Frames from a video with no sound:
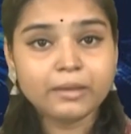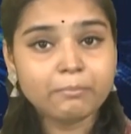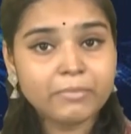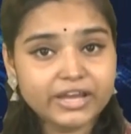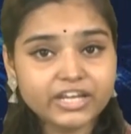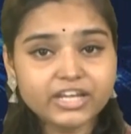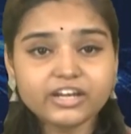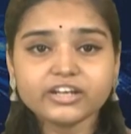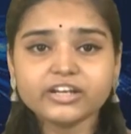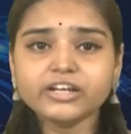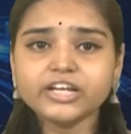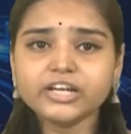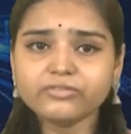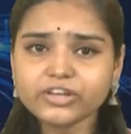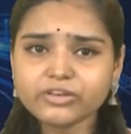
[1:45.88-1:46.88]
Many
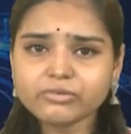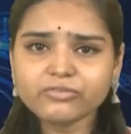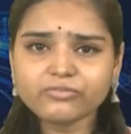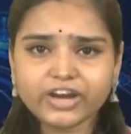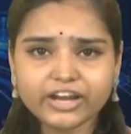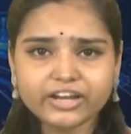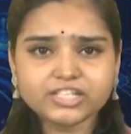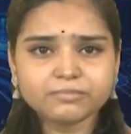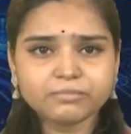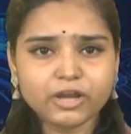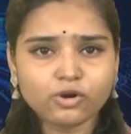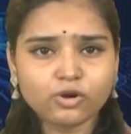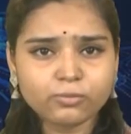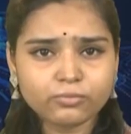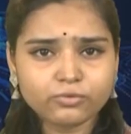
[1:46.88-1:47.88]
currently available wireless
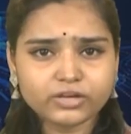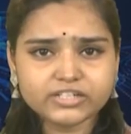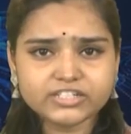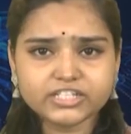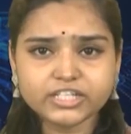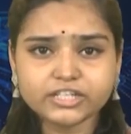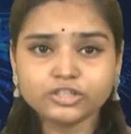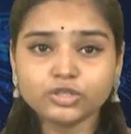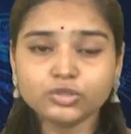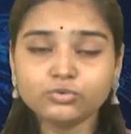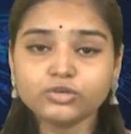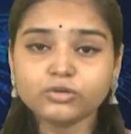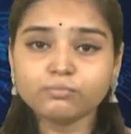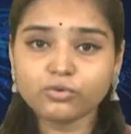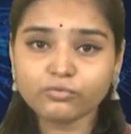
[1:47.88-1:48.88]
backhaul products either
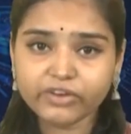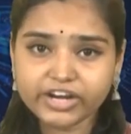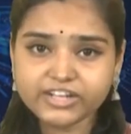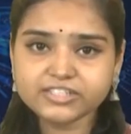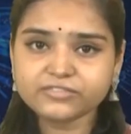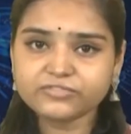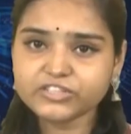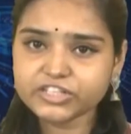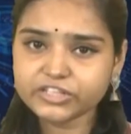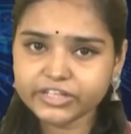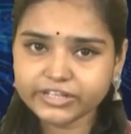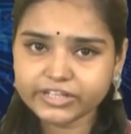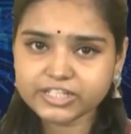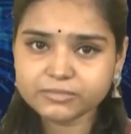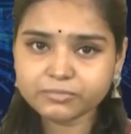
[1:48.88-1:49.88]
do not provide sufficient
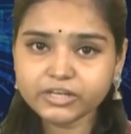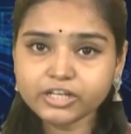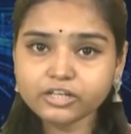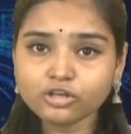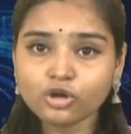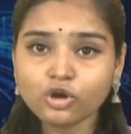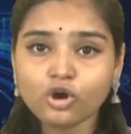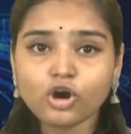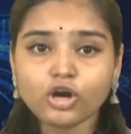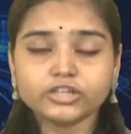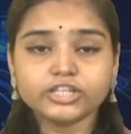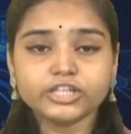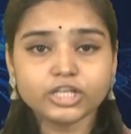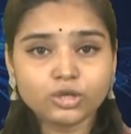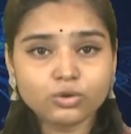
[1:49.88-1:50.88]
data speed or
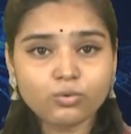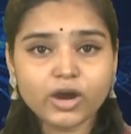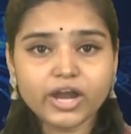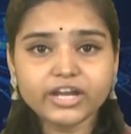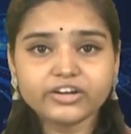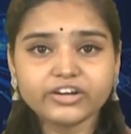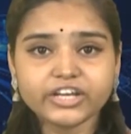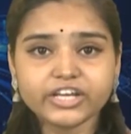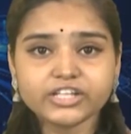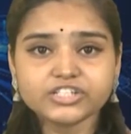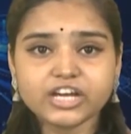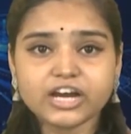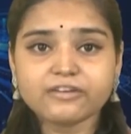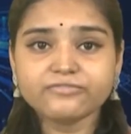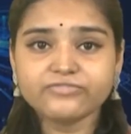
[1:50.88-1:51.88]
the required
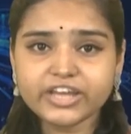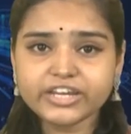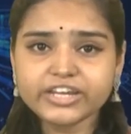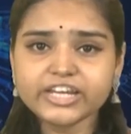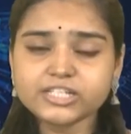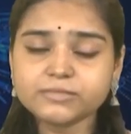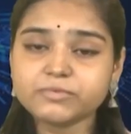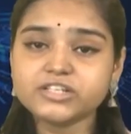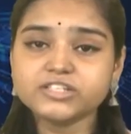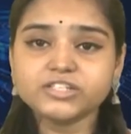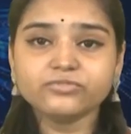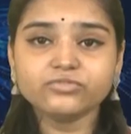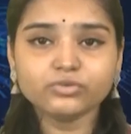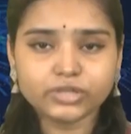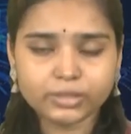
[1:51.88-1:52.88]
range are very
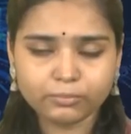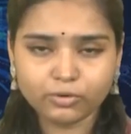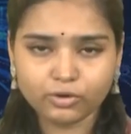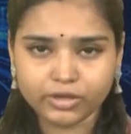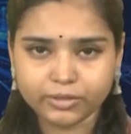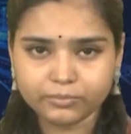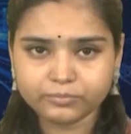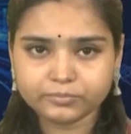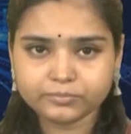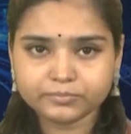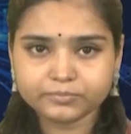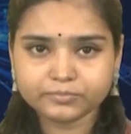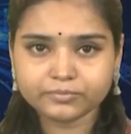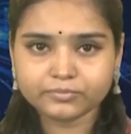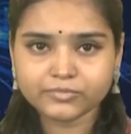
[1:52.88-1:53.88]
expensive to deploy.
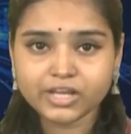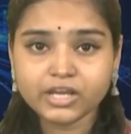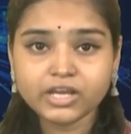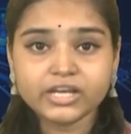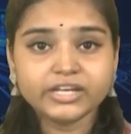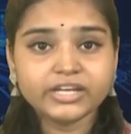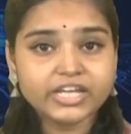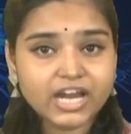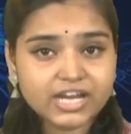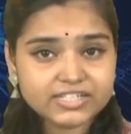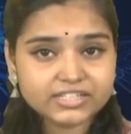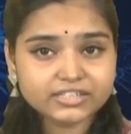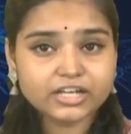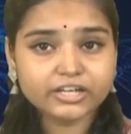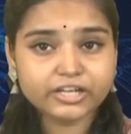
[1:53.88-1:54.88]
Neha
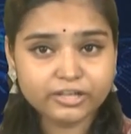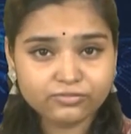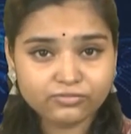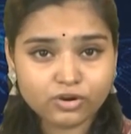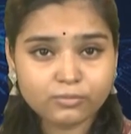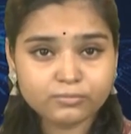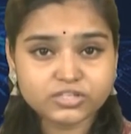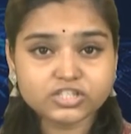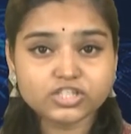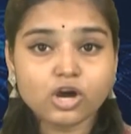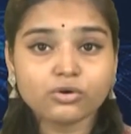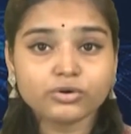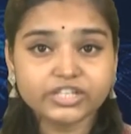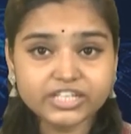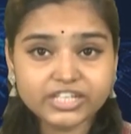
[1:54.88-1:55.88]
Satak informs us
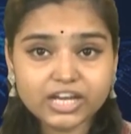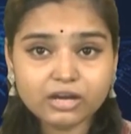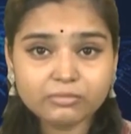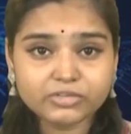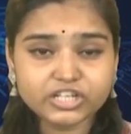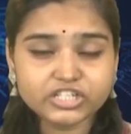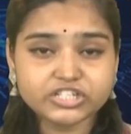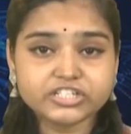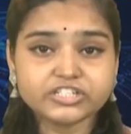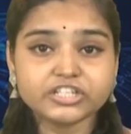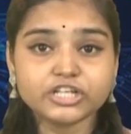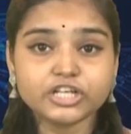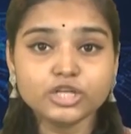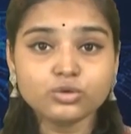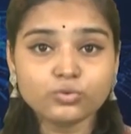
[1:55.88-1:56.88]
how GigaMesh is
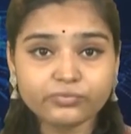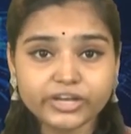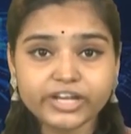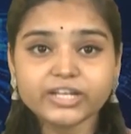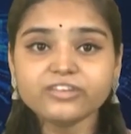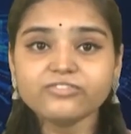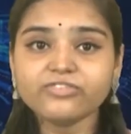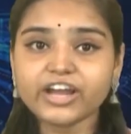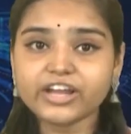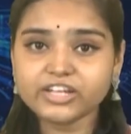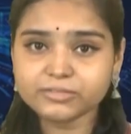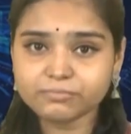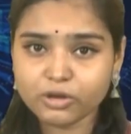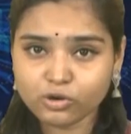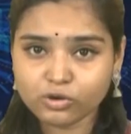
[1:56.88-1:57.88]
an innovative
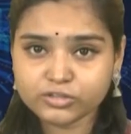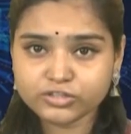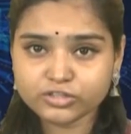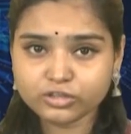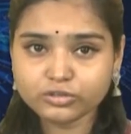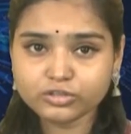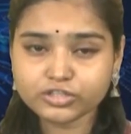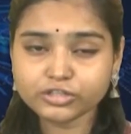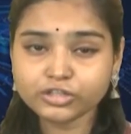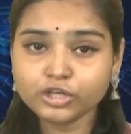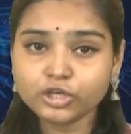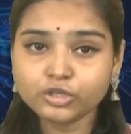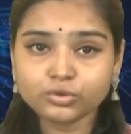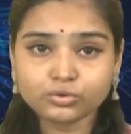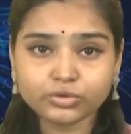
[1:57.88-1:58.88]
wireless backhaul solution
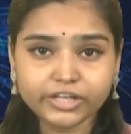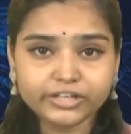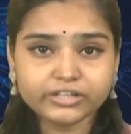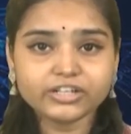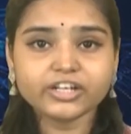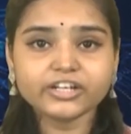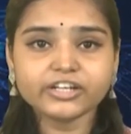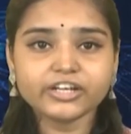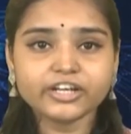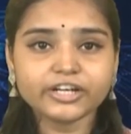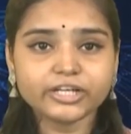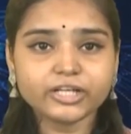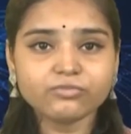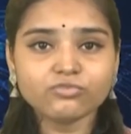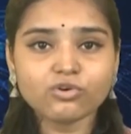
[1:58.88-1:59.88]
to internet
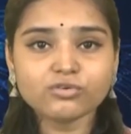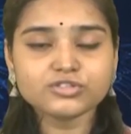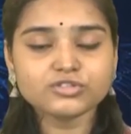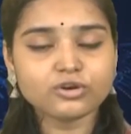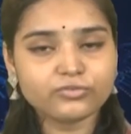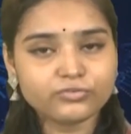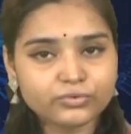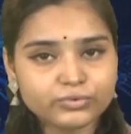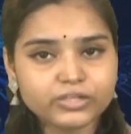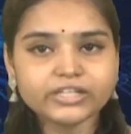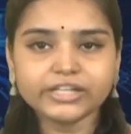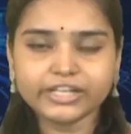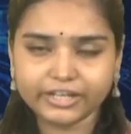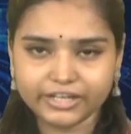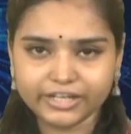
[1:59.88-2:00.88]
connective woes of
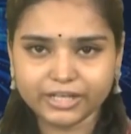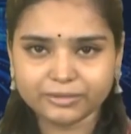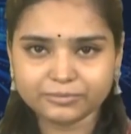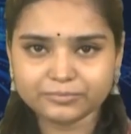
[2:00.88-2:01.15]
rural India.